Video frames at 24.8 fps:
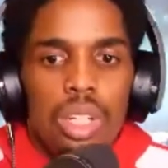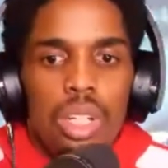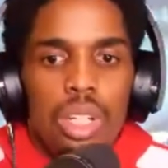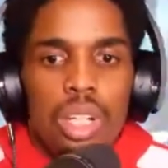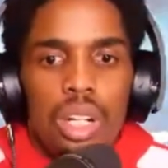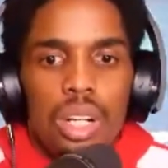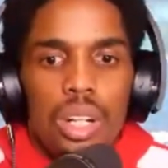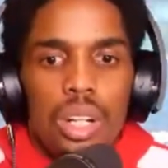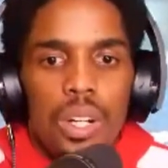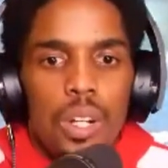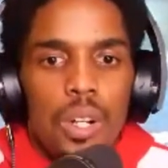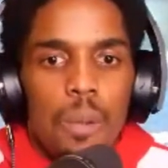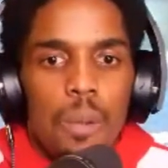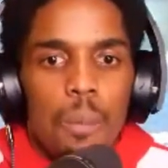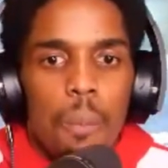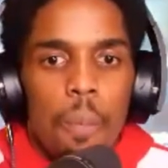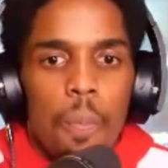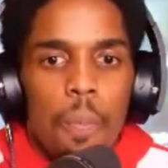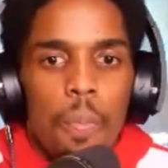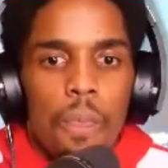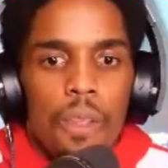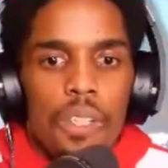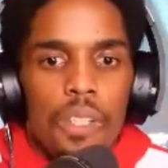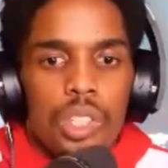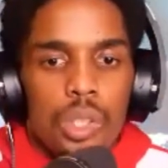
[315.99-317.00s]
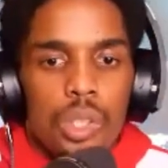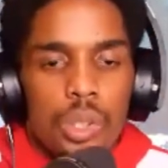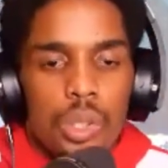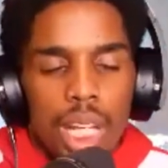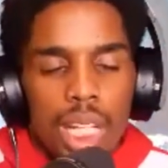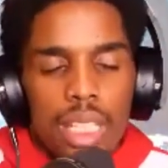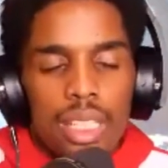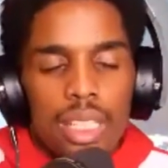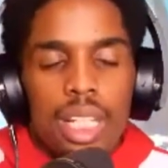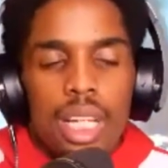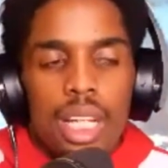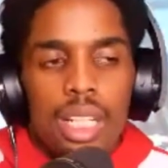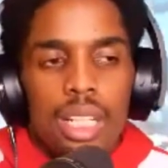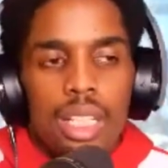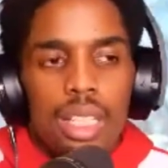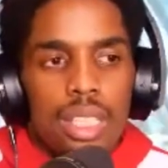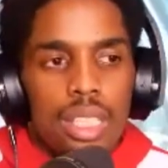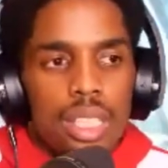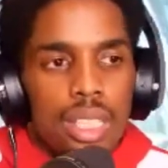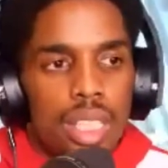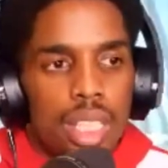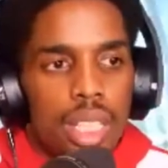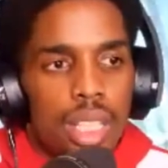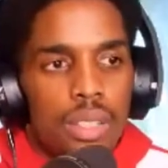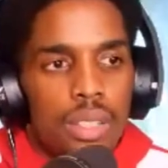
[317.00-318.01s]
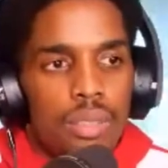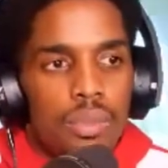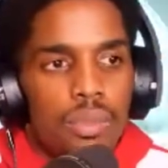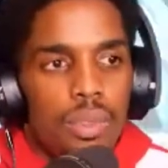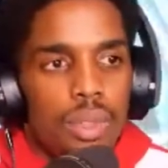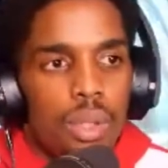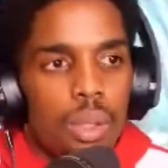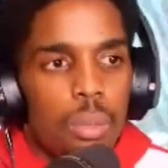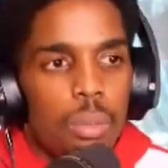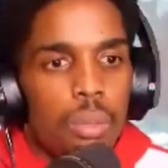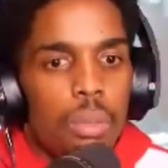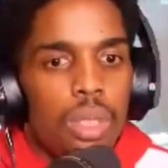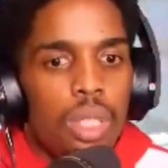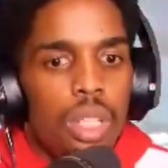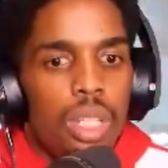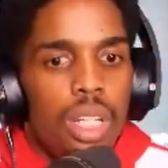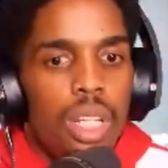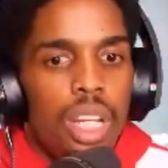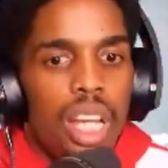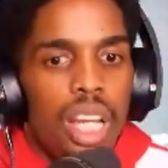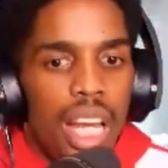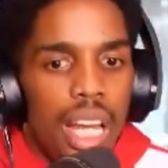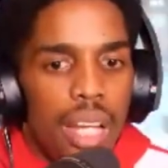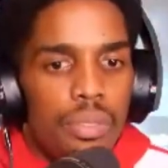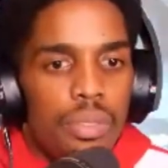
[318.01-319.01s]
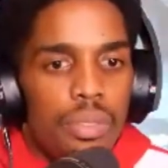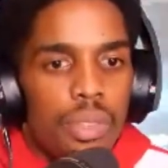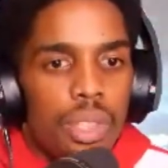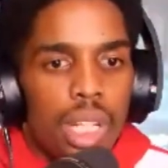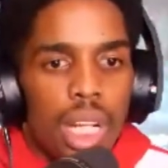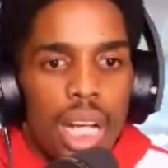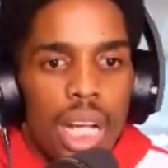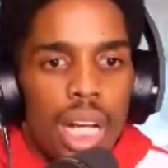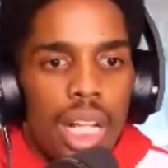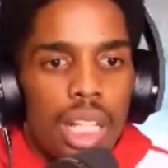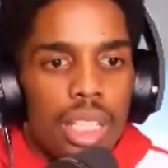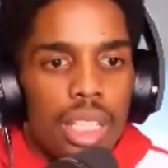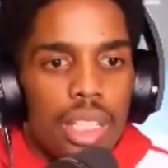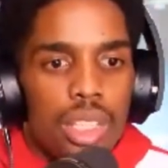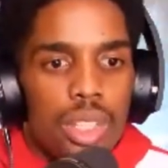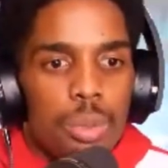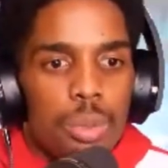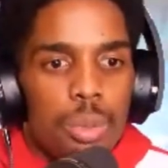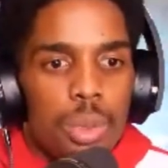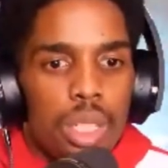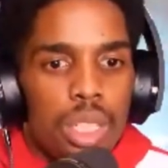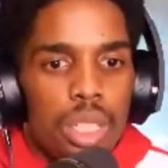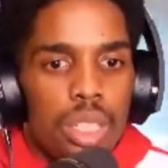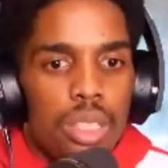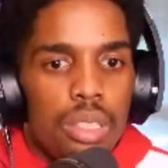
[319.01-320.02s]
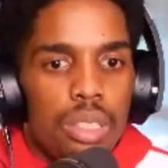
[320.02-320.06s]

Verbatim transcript: Um, so that's kind of the stint from after college. But